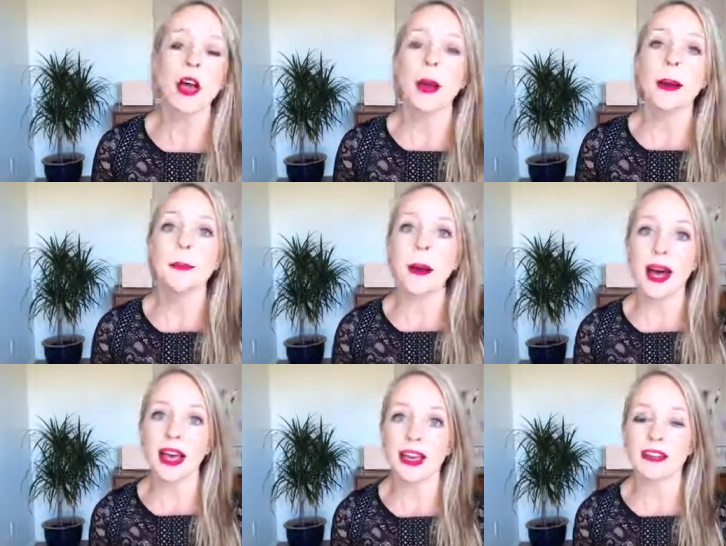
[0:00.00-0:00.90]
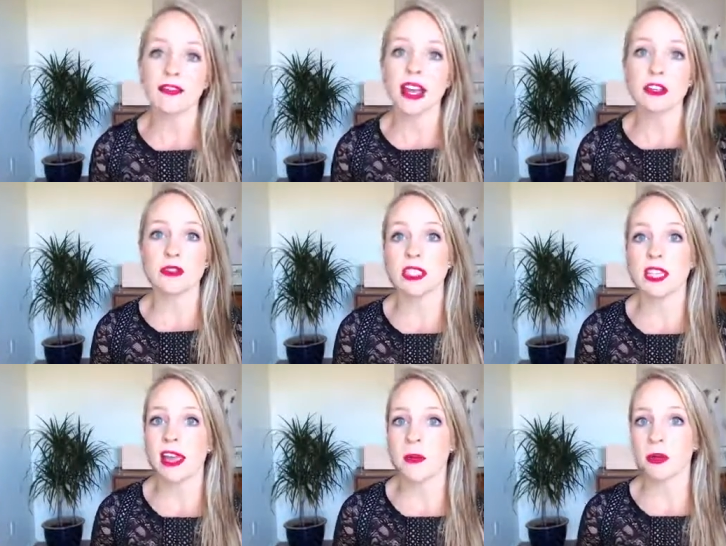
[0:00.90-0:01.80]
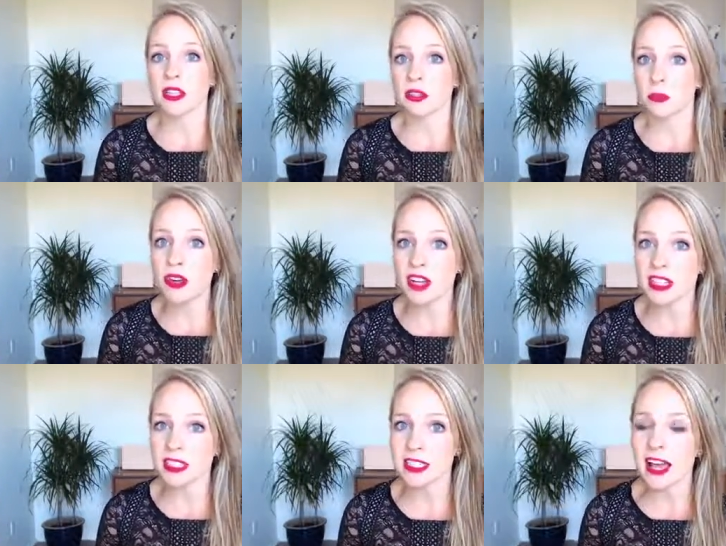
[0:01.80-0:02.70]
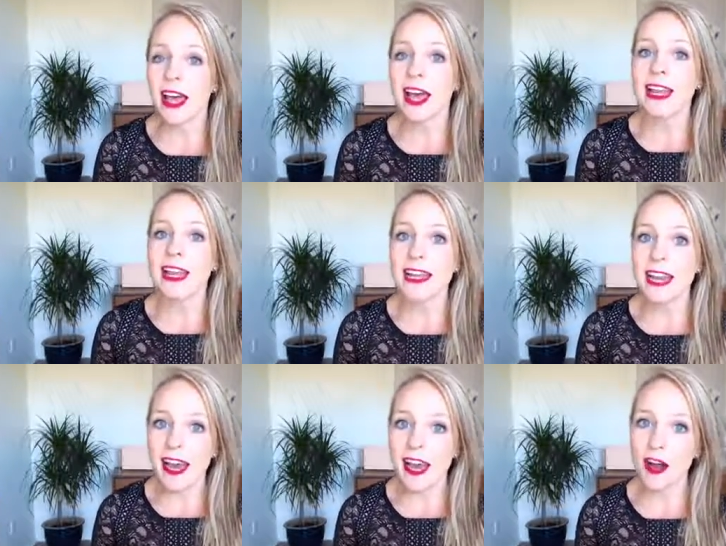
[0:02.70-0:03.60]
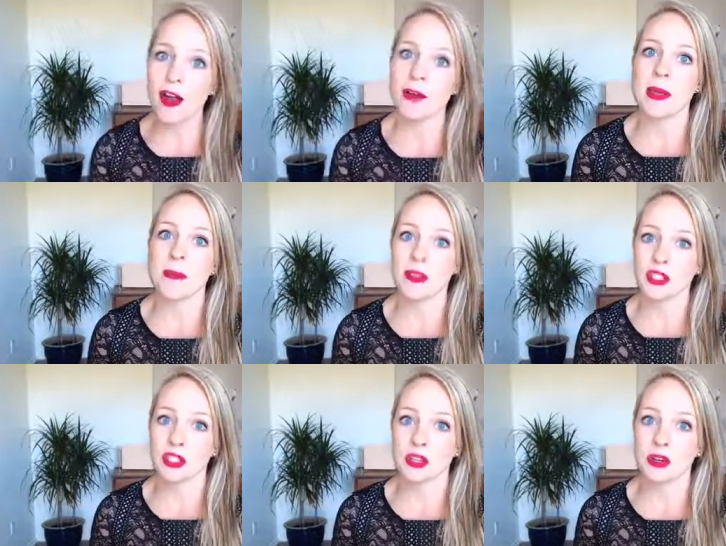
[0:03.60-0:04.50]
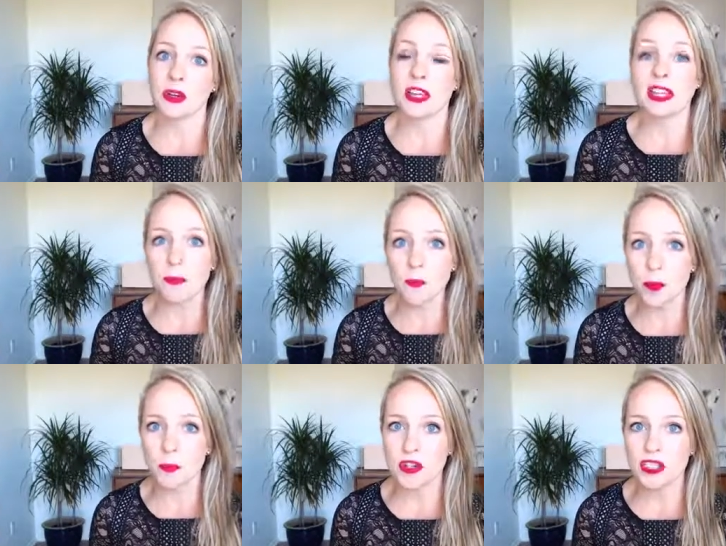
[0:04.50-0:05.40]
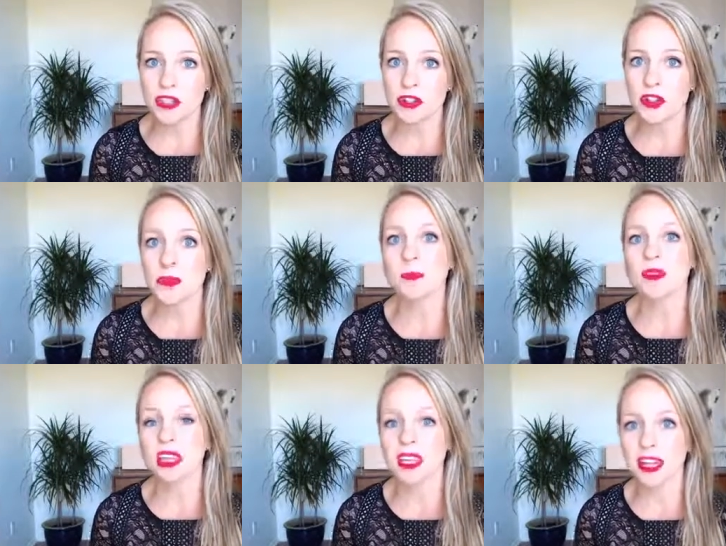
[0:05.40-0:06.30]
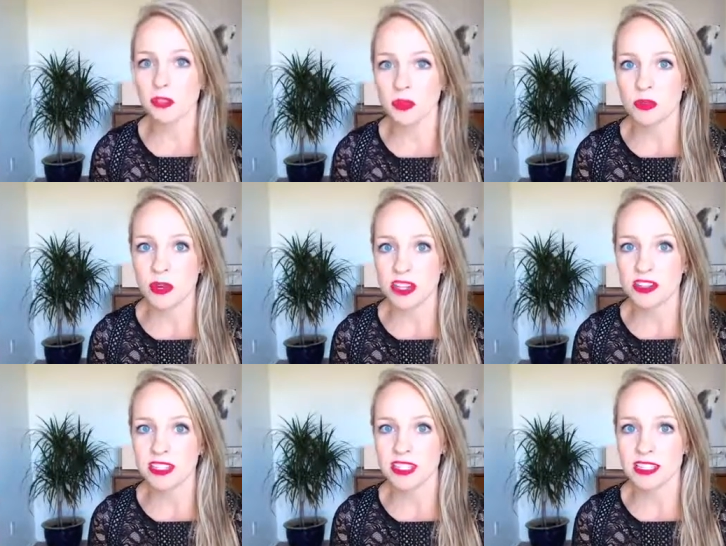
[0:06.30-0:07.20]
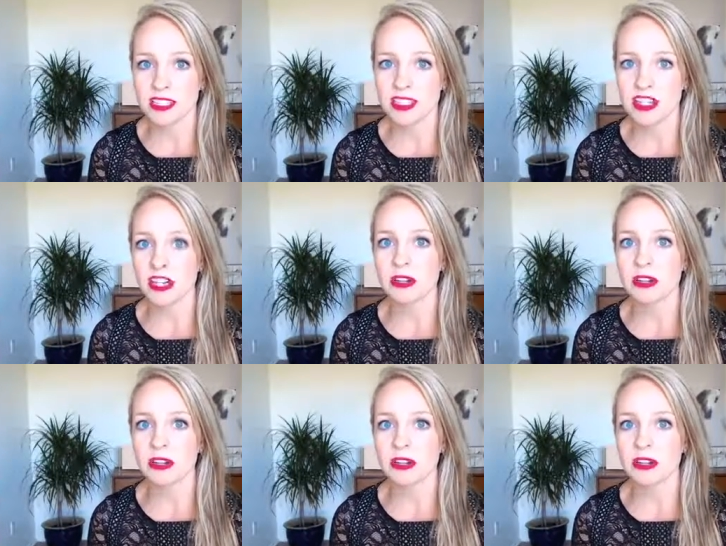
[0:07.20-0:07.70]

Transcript: But if I use Camberley Woods, now I'm able to get more personal, connect with readers easier.